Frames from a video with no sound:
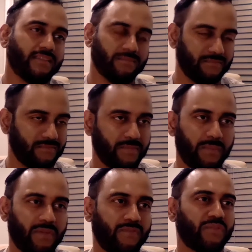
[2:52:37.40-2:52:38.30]

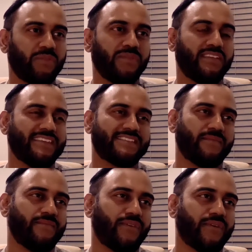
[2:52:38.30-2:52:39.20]
Some maybe vulnerabilities,
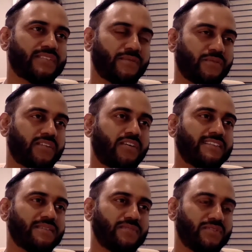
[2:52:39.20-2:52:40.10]
some fears that were
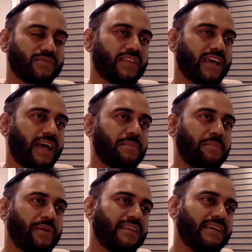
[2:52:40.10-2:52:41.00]
causing to do
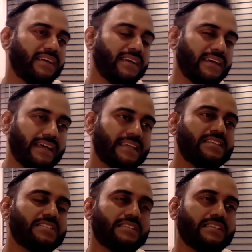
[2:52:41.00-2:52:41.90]
that. But
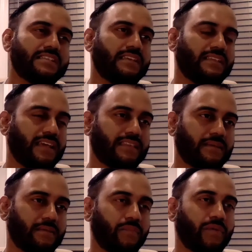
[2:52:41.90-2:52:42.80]
essentially,
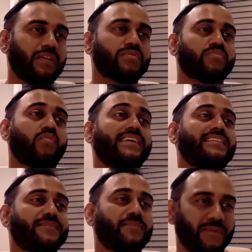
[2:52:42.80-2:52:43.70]
but he was
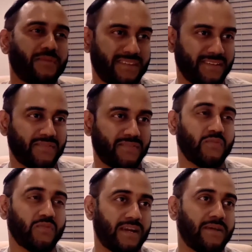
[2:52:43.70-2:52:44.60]
right to put him in another
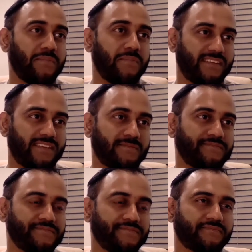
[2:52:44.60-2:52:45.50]
room, in my opinion.
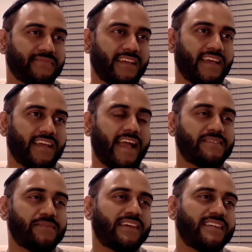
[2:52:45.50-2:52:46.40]

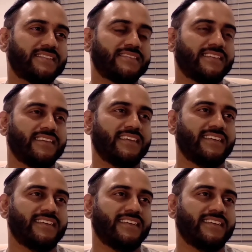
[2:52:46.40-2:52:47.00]
And it's because